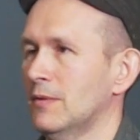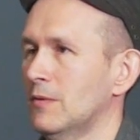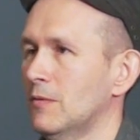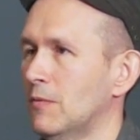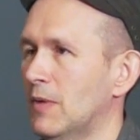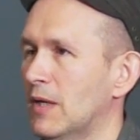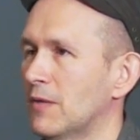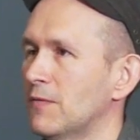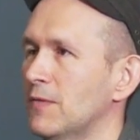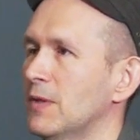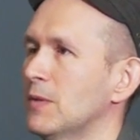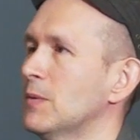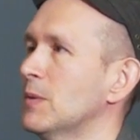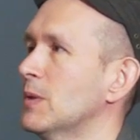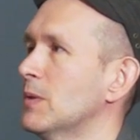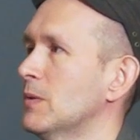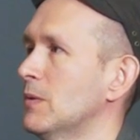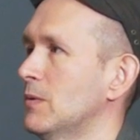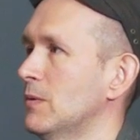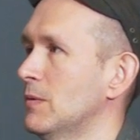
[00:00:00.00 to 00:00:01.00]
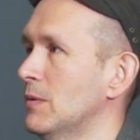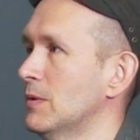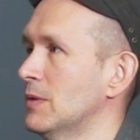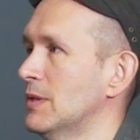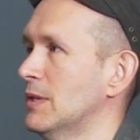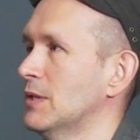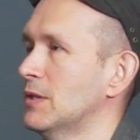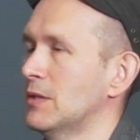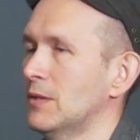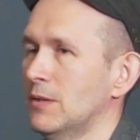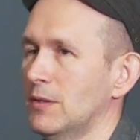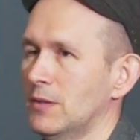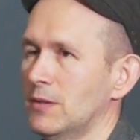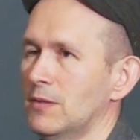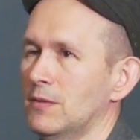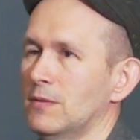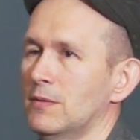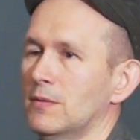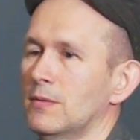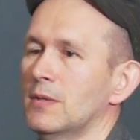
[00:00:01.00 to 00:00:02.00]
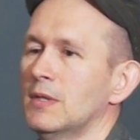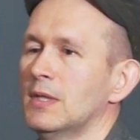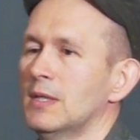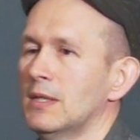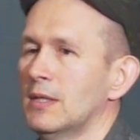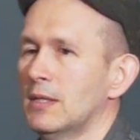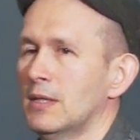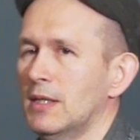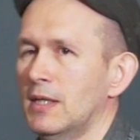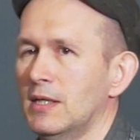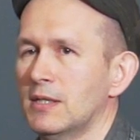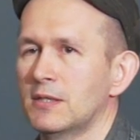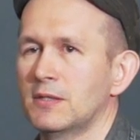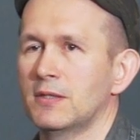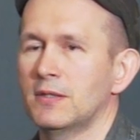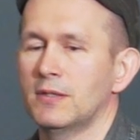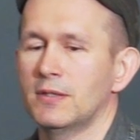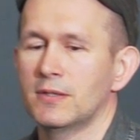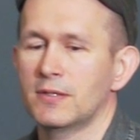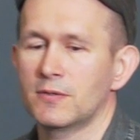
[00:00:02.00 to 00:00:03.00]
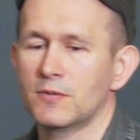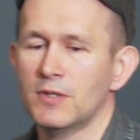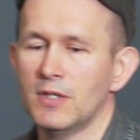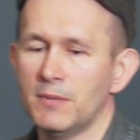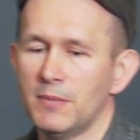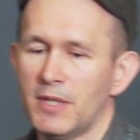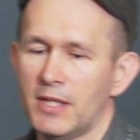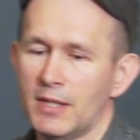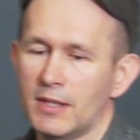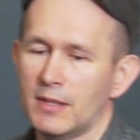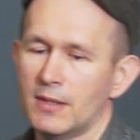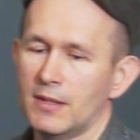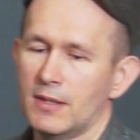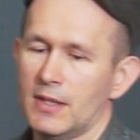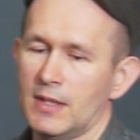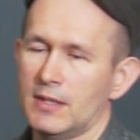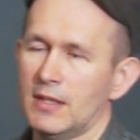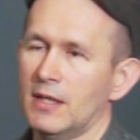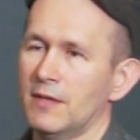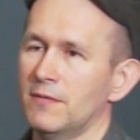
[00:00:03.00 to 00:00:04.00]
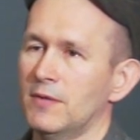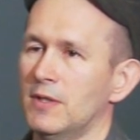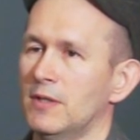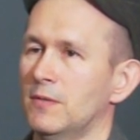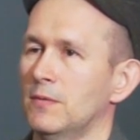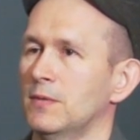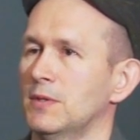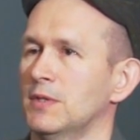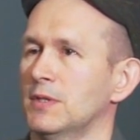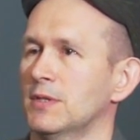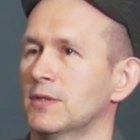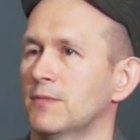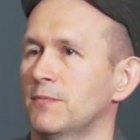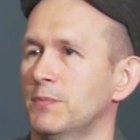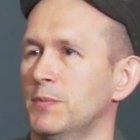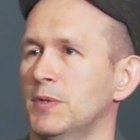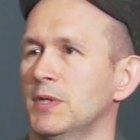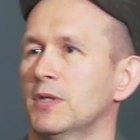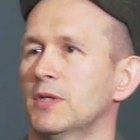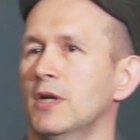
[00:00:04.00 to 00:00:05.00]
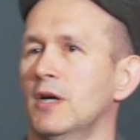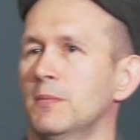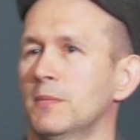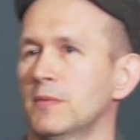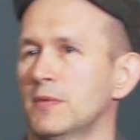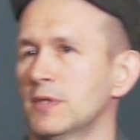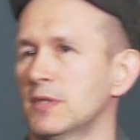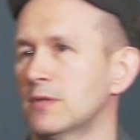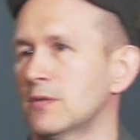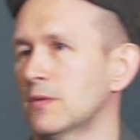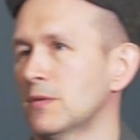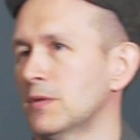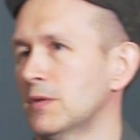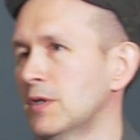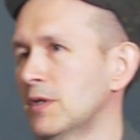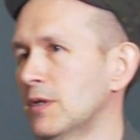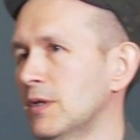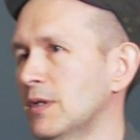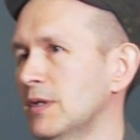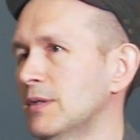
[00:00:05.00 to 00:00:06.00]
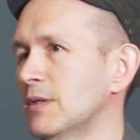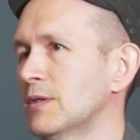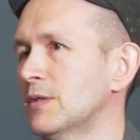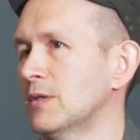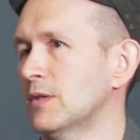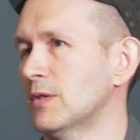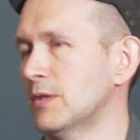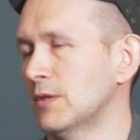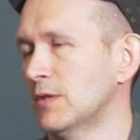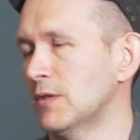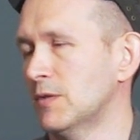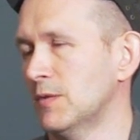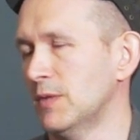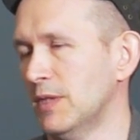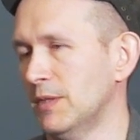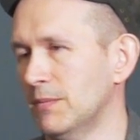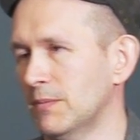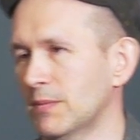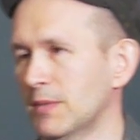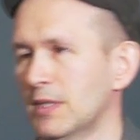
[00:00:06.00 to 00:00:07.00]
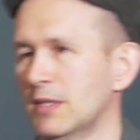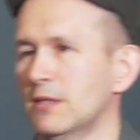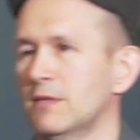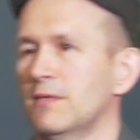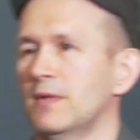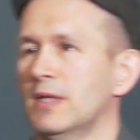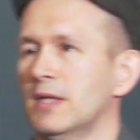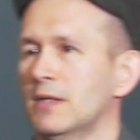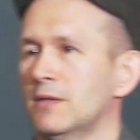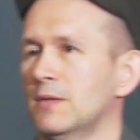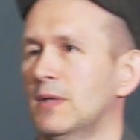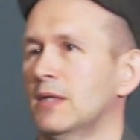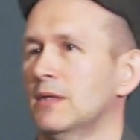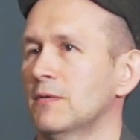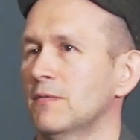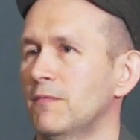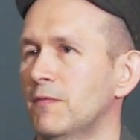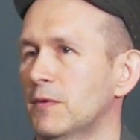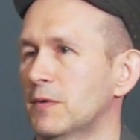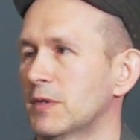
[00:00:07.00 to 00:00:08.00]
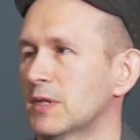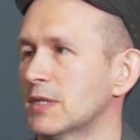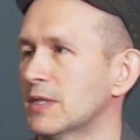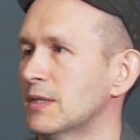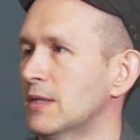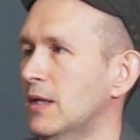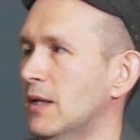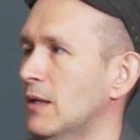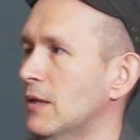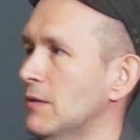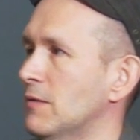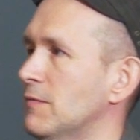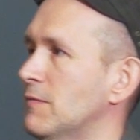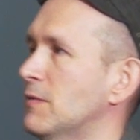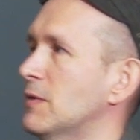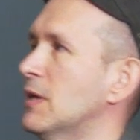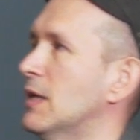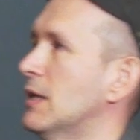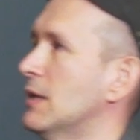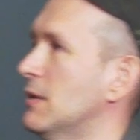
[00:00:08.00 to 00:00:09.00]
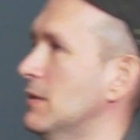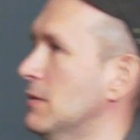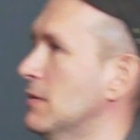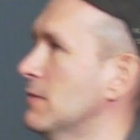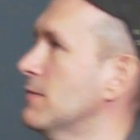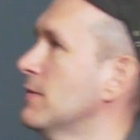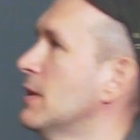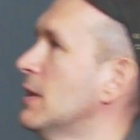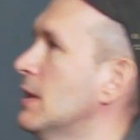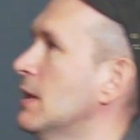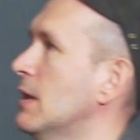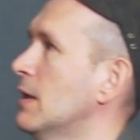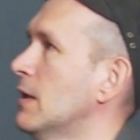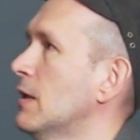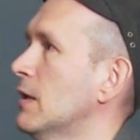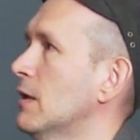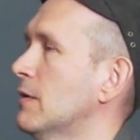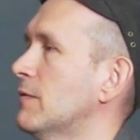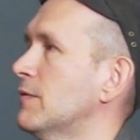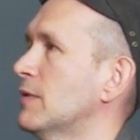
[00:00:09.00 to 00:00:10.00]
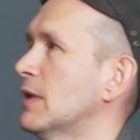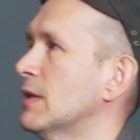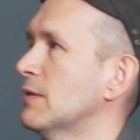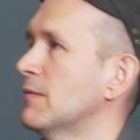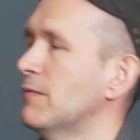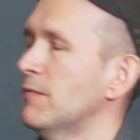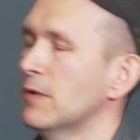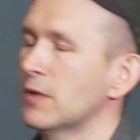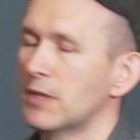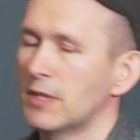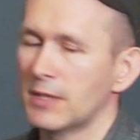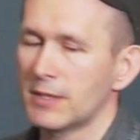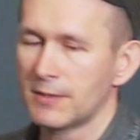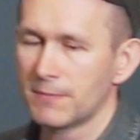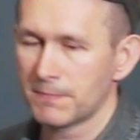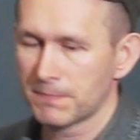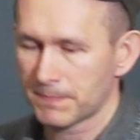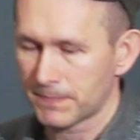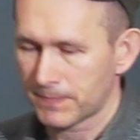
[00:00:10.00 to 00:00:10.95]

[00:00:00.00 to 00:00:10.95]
one thing we can do essentially is do SGD streaming. Another, which is pretty common, is to learn a decision tree, kind of like random forest style of variety of random forest.